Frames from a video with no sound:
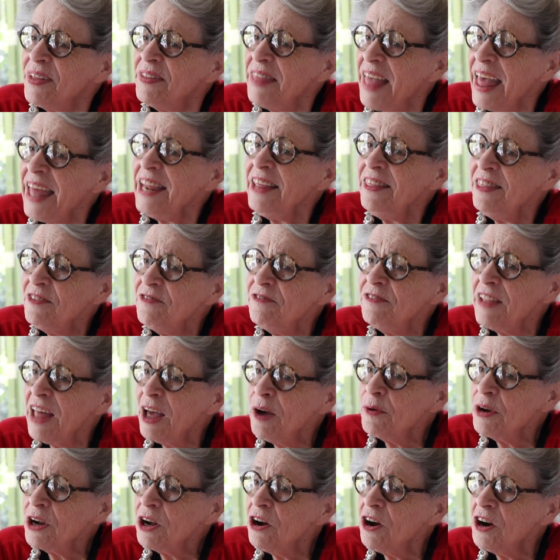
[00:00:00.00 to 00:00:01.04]
That in the
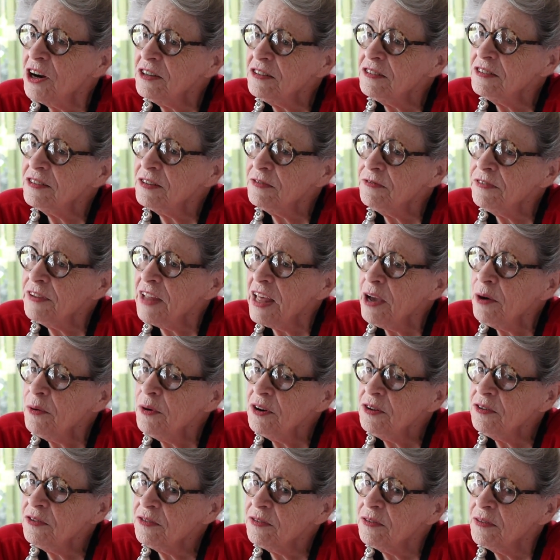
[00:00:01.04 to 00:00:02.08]
flower carts. The
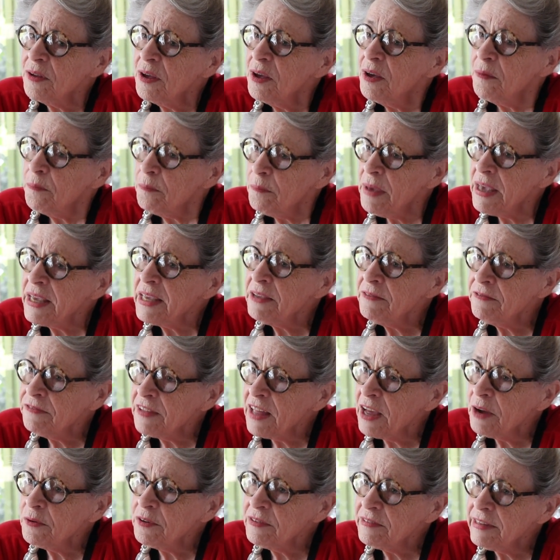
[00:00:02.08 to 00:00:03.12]
flowers, making
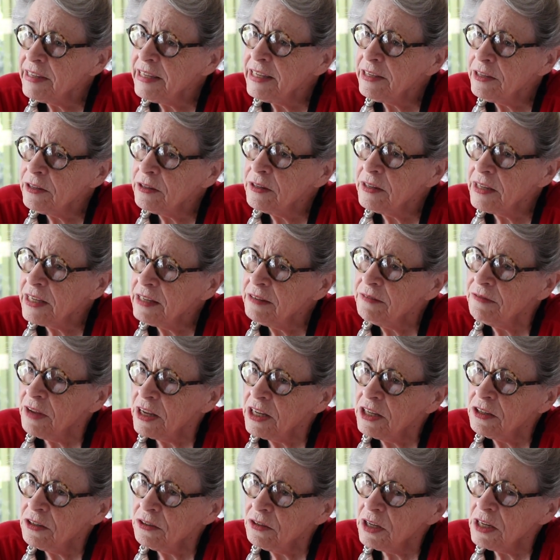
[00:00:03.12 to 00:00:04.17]
flowers legal in,
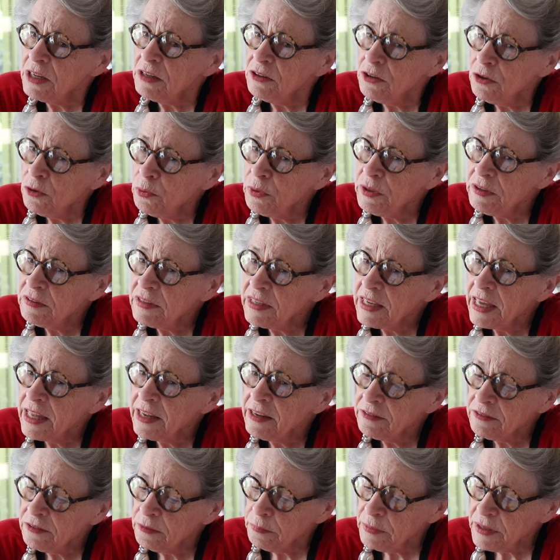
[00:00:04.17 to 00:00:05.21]
in, in
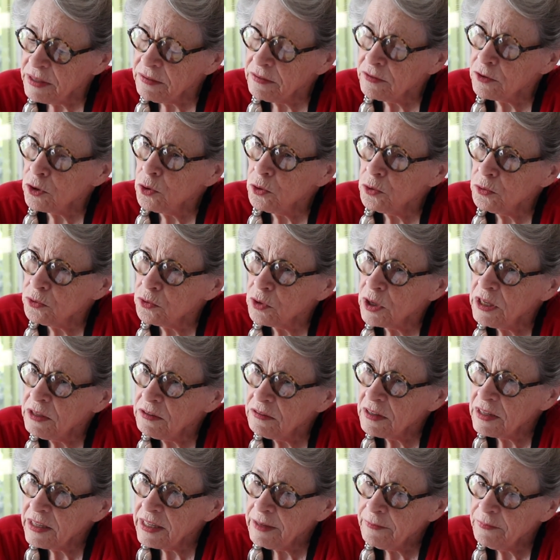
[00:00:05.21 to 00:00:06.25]
Louisiana to be sold
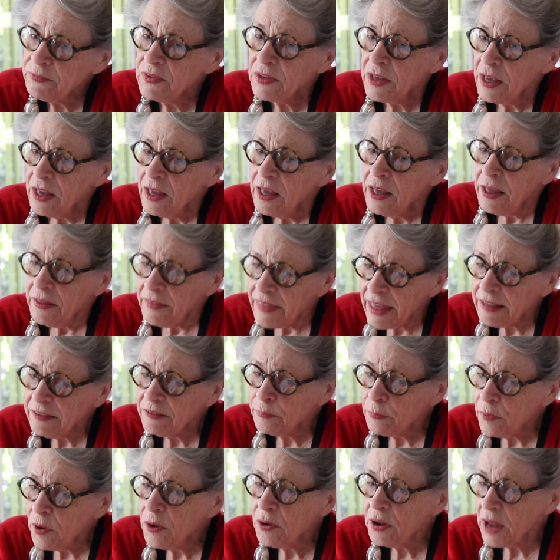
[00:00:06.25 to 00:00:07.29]
easily, that's
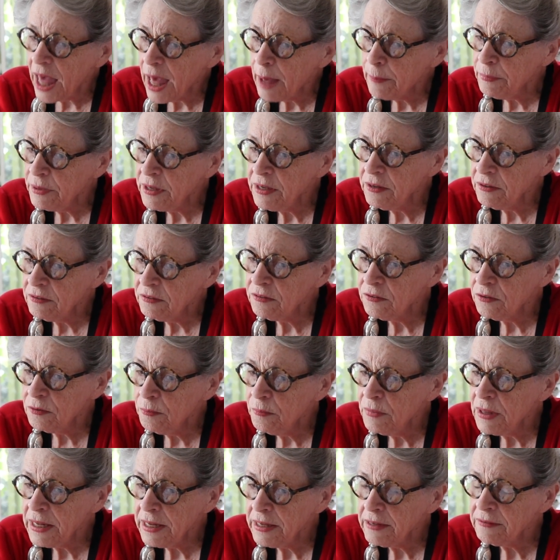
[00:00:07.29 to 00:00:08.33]
brought happiness to
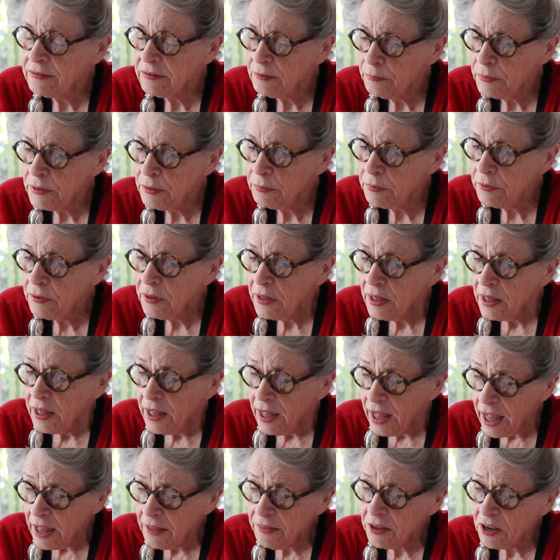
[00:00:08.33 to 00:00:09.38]
millions of people.
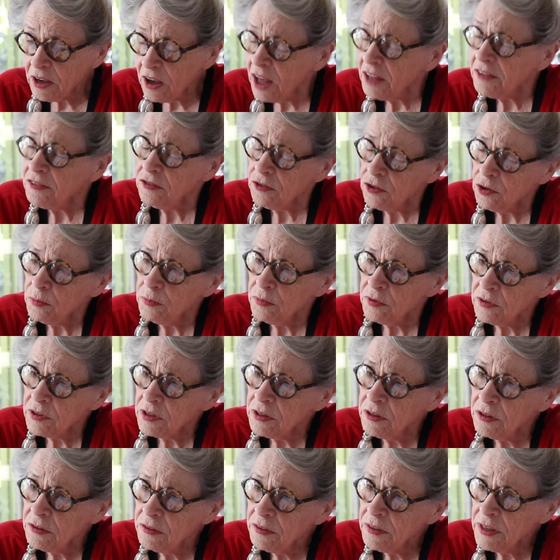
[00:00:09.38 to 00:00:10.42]
And the costumes
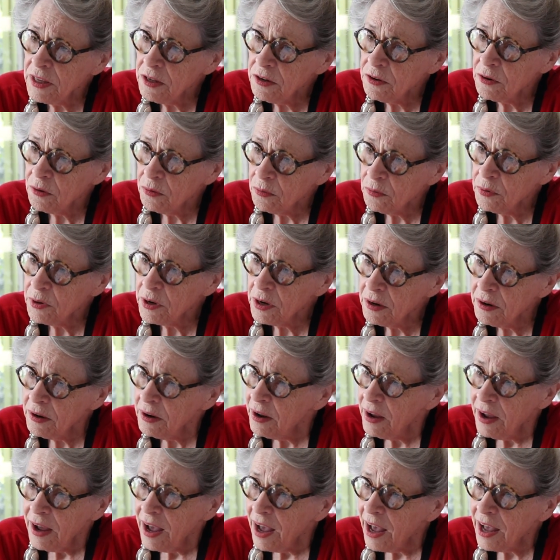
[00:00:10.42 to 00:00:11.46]
in the theater, where
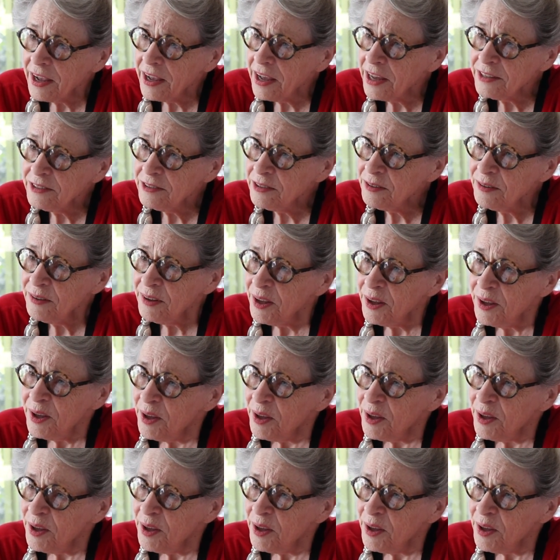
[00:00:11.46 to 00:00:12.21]
I got to